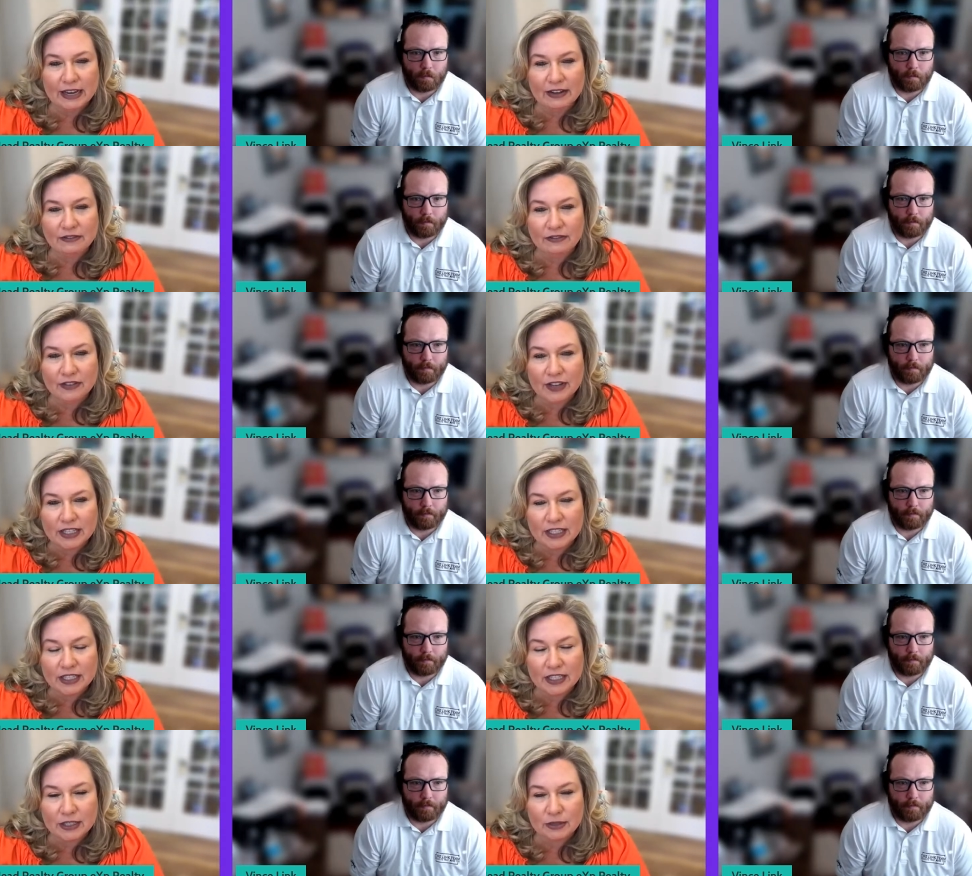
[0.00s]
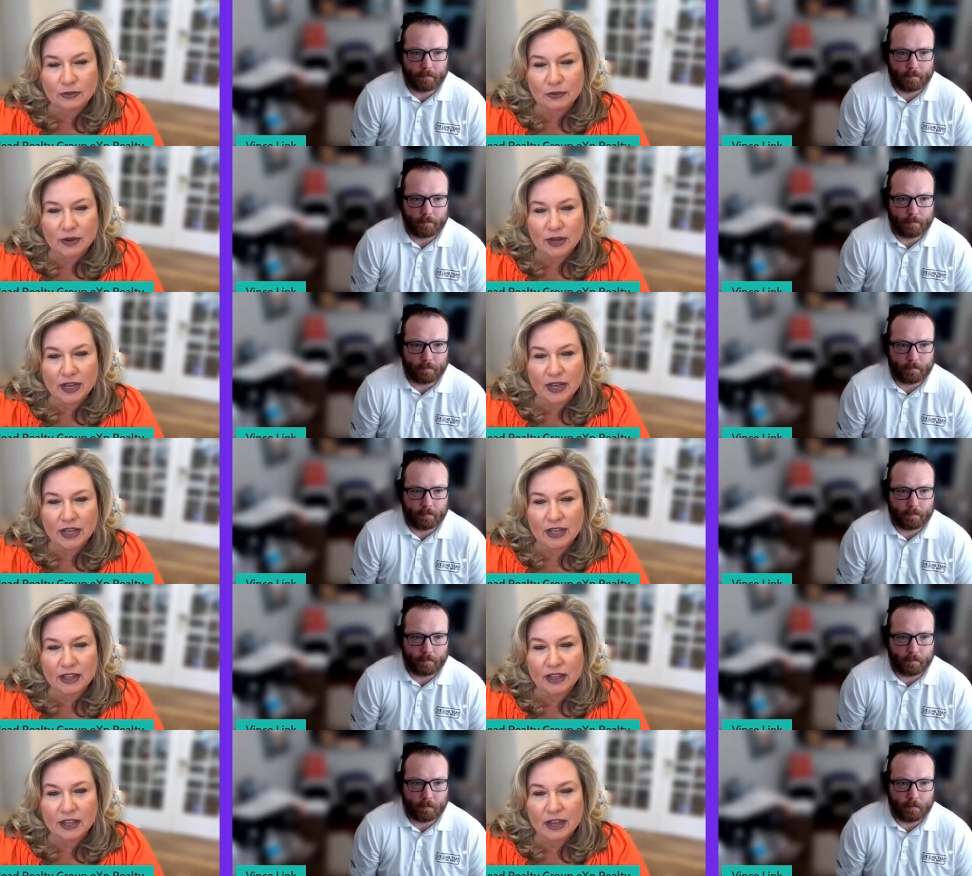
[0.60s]
Speaker 1: Vince is
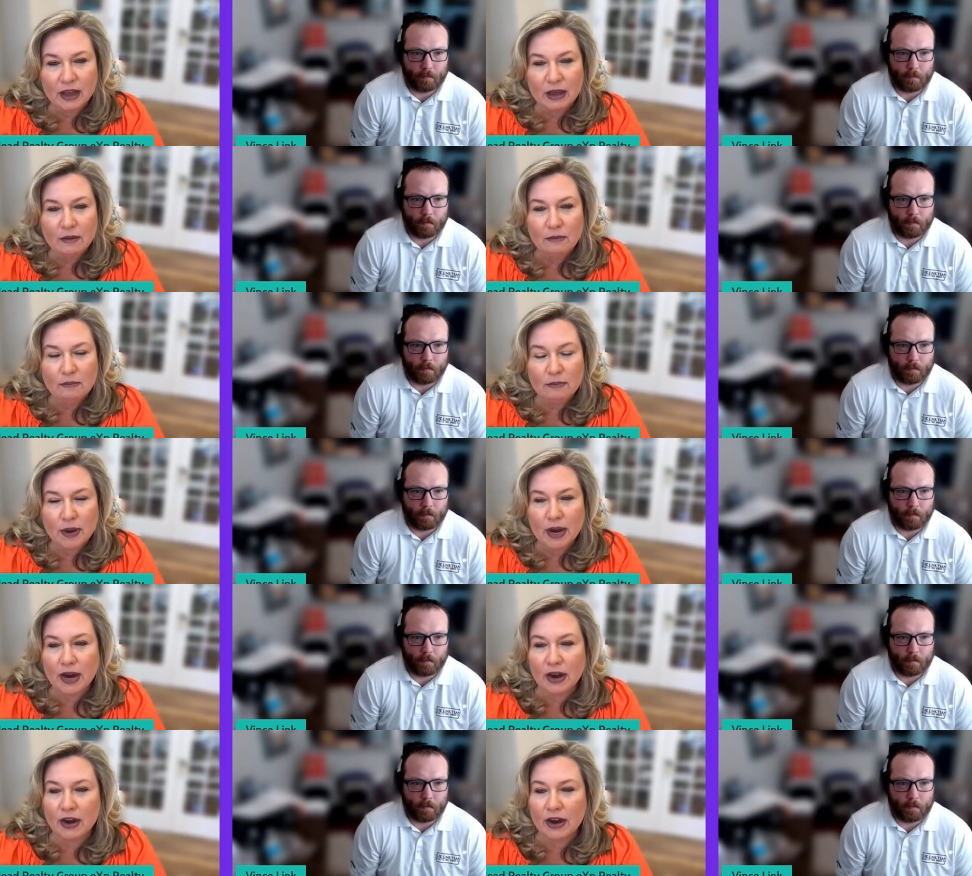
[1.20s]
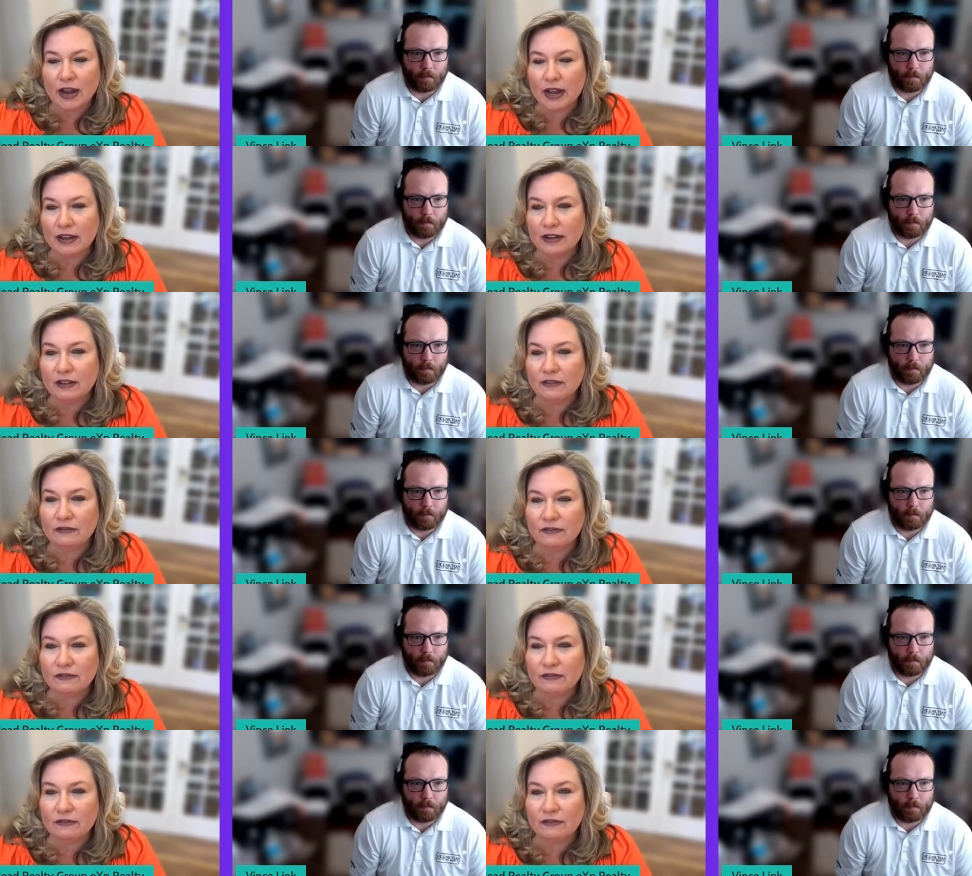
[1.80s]
with Barrett